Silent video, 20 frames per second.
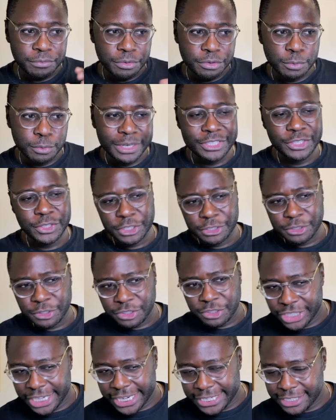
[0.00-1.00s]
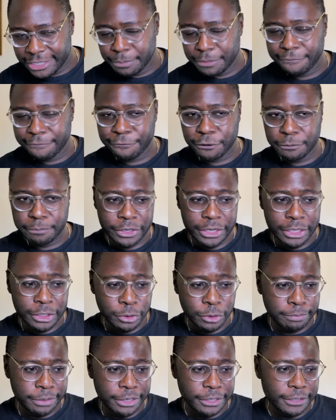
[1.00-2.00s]
So we're actually going to change up the formula a
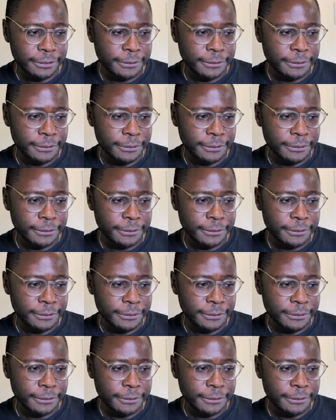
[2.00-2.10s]
little bit.